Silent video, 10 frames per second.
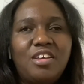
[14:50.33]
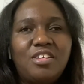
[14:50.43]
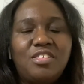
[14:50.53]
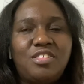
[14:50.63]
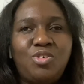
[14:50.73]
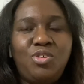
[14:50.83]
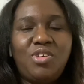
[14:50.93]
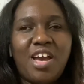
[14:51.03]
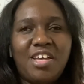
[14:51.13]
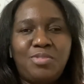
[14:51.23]
So you
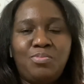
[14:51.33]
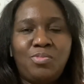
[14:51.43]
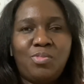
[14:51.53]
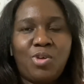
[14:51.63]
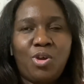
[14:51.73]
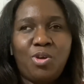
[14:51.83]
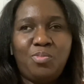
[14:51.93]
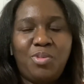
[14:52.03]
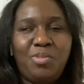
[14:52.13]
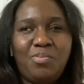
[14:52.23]
guys heard
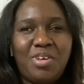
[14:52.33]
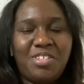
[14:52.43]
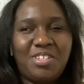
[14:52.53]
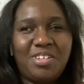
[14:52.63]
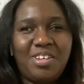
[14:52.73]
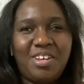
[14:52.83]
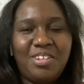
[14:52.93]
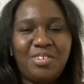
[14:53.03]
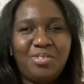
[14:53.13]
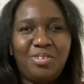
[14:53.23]
me mention a
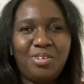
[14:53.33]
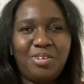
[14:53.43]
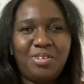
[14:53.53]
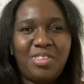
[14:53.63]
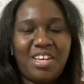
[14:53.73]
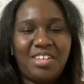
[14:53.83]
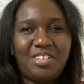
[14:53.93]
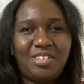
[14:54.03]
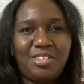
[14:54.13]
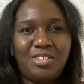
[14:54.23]
little girl that
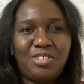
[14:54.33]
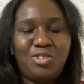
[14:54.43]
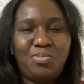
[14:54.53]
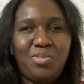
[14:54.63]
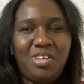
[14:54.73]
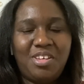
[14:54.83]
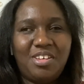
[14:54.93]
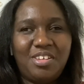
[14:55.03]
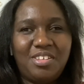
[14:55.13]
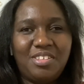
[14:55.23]
Jamaica
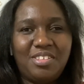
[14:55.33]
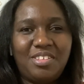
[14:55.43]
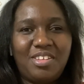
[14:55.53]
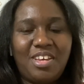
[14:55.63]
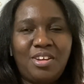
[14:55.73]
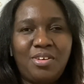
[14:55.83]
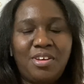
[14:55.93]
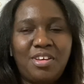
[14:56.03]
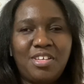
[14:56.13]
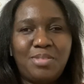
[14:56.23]
and her
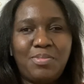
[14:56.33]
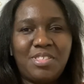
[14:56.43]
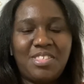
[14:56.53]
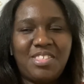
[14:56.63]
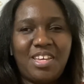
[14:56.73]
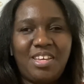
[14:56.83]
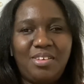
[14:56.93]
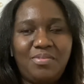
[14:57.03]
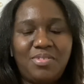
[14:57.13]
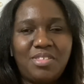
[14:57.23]
husband saved.
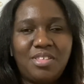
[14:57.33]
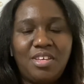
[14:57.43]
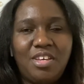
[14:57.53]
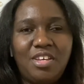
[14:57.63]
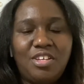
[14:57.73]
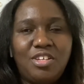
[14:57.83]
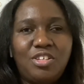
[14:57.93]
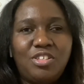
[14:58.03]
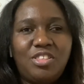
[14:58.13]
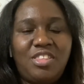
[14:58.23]

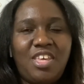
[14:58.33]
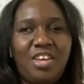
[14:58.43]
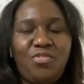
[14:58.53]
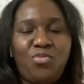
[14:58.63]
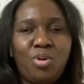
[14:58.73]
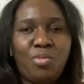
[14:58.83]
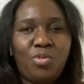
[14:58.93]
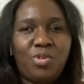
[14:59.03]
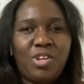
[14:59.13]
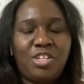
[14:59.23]
they form a
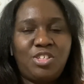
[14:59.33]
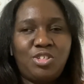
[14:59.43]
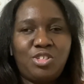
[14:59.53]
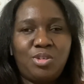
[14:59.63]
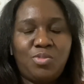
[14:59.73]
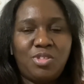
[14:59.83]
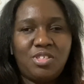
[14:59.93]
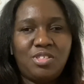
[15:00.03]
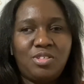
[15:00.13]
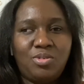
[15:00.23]
relationship with
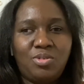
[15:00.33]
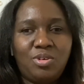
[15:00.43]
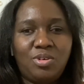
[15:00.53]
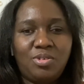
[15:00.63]
this little girl.